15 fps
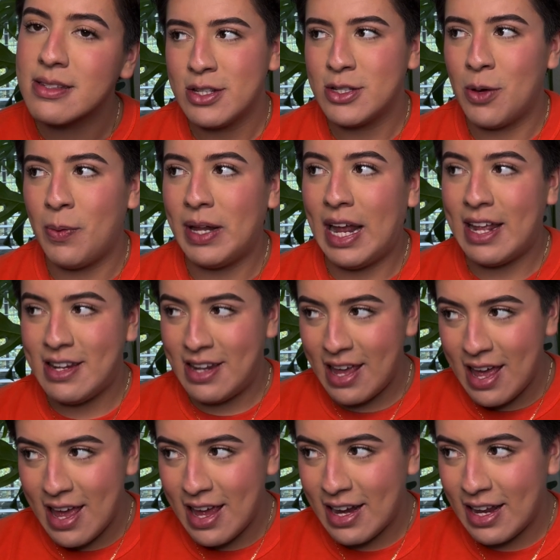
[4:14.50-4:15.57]
So what I
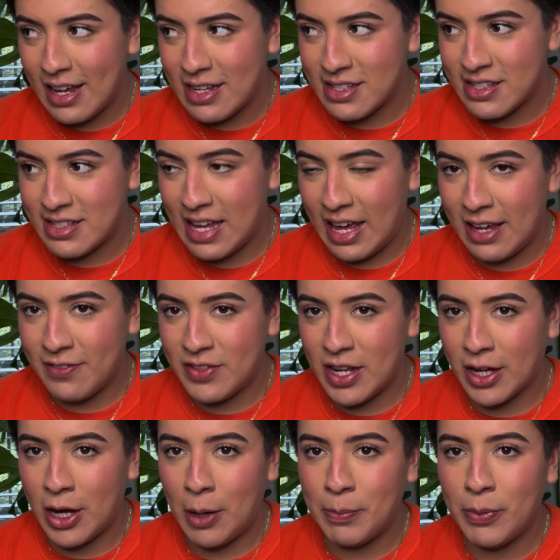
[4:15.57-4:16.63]
did is saved a
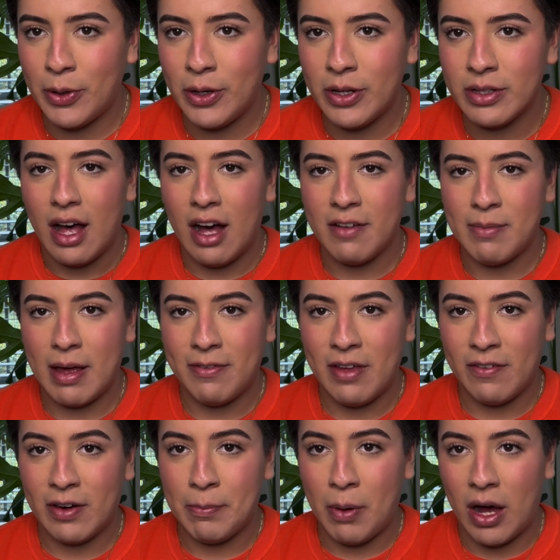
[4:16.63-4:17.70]
couple of my
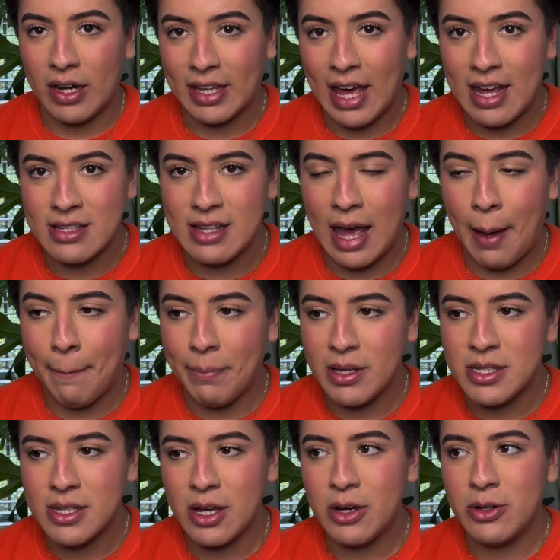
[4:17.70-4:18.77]
favorite podcast
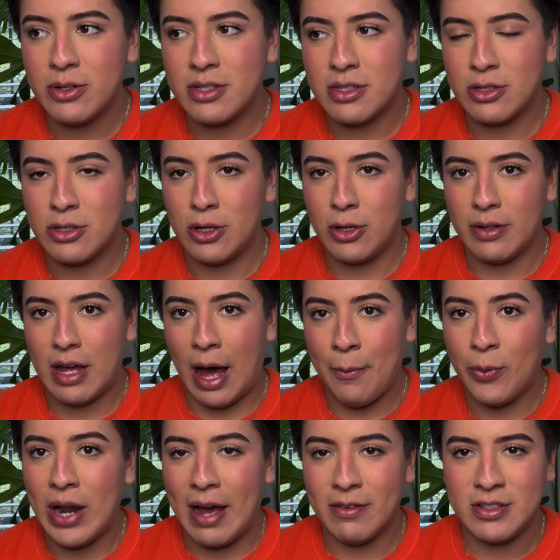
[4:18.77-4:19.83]
episodes so I
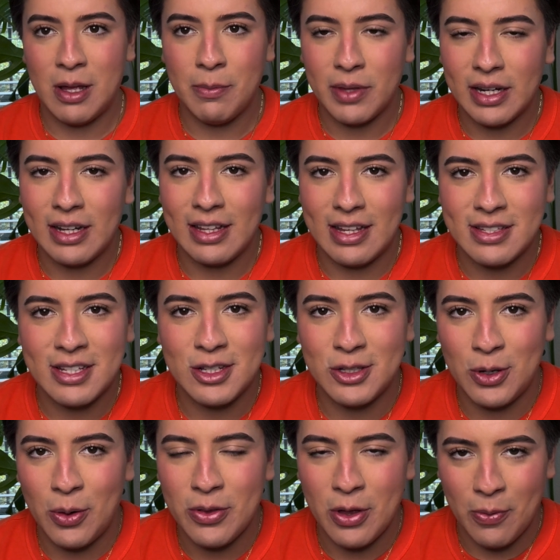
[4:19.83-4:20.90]
would have something to listen
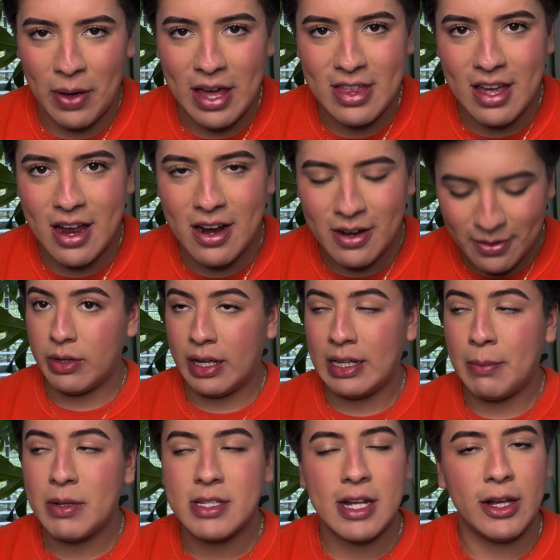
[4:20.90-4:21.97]
to on the way there. And let
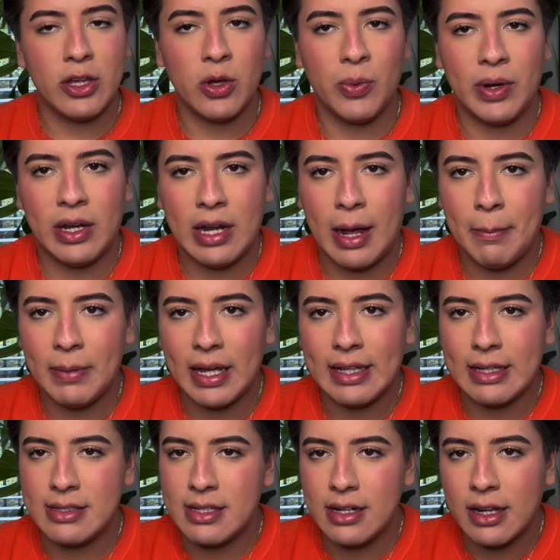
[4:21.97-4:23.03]
me tell you, when I'm like
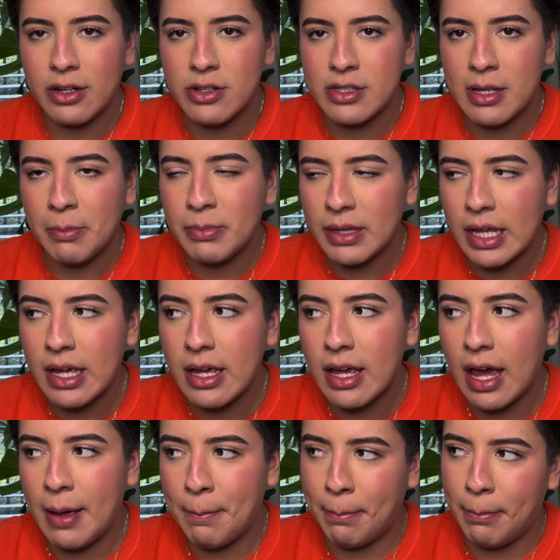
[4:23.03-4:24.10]
listening to something
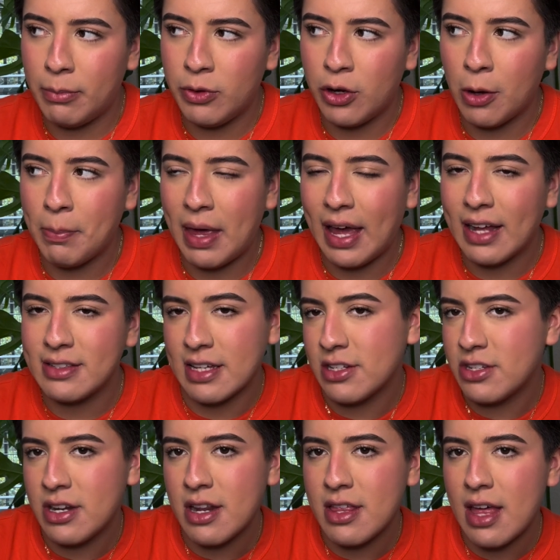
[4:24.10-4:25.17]
and, you know, paying
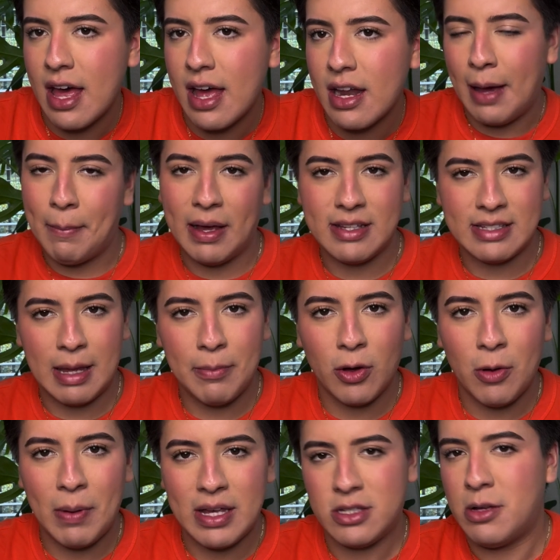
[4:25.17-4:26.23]
attention to that, it makes time
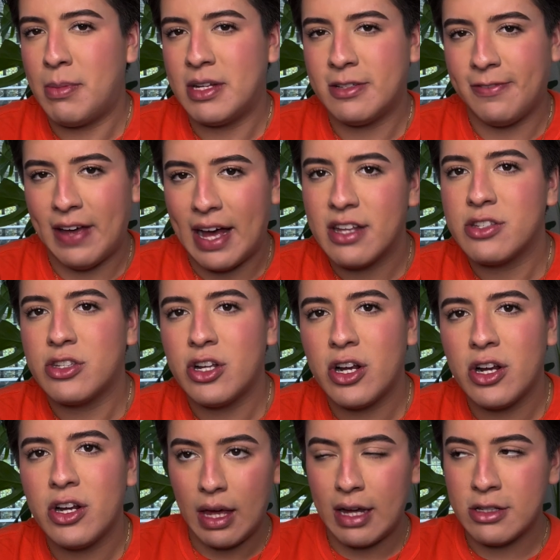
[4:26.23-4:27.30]
go by so much
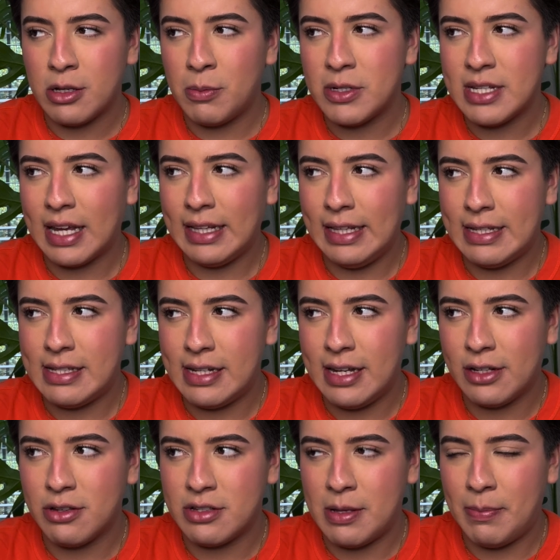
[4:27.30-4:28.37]
faster. It's almost like listening
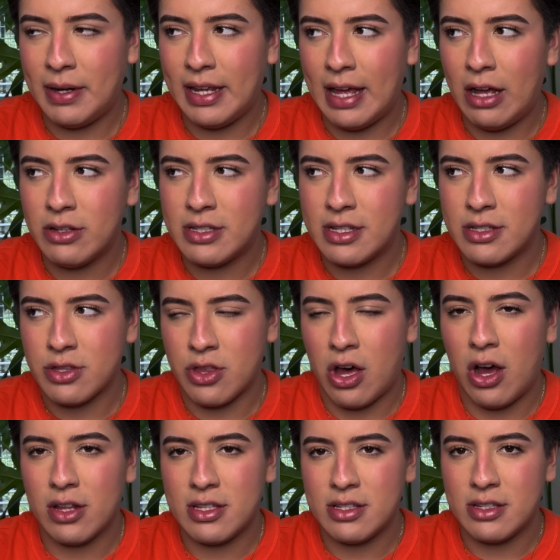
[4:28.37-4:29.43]
to somebody else's
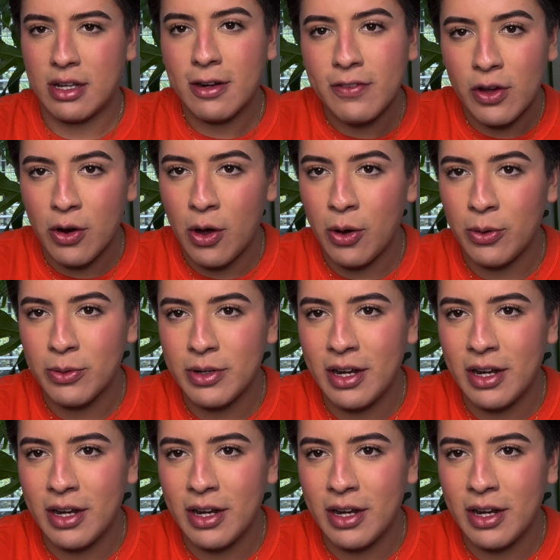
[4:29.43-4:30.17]
thoughts instead of your own,